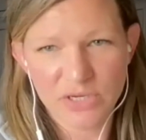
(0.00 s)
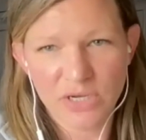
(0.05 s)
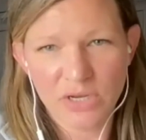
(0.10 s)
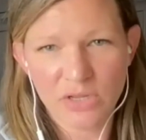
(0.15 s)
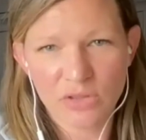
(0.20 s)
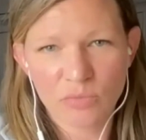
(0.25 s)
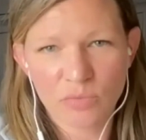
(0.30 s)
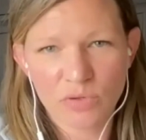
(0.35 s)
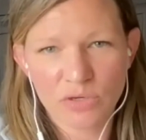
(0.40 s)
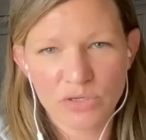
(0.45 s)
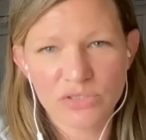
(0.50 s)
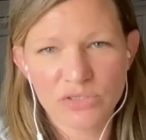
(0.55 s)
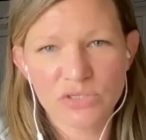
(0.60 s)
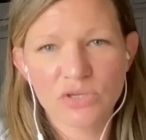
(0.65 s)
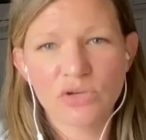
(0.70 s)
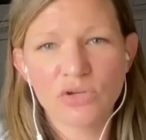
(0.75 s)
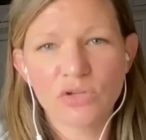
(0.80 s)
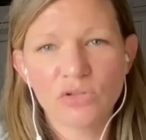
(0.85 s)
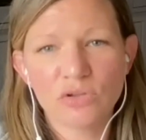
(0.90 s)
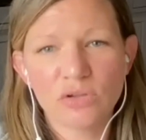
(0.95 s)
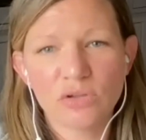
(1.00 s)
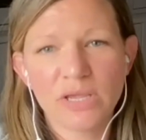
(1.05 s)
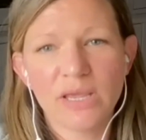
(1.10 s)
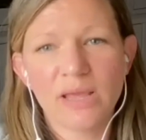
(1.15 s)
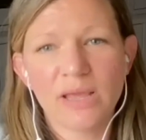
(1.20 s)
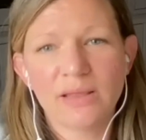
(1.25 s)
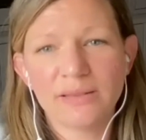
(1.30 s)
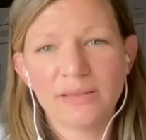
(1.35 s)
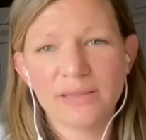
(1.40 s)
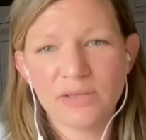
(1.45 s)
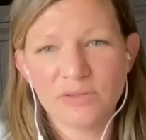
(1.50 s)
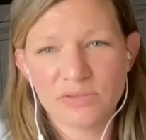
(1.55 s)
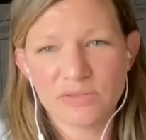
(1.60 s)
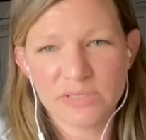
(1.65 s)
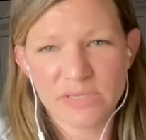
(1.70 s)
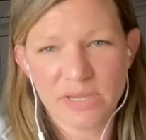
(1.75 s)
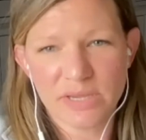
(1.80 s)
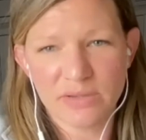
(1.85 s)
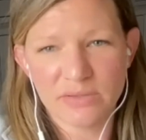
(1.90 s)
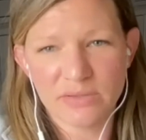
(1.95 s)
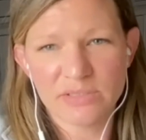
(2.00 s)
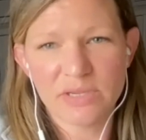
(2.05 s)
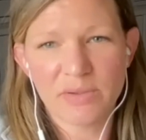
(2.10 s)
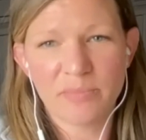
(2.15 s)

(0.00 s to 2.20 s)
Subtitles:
In other words, could looking at glial cells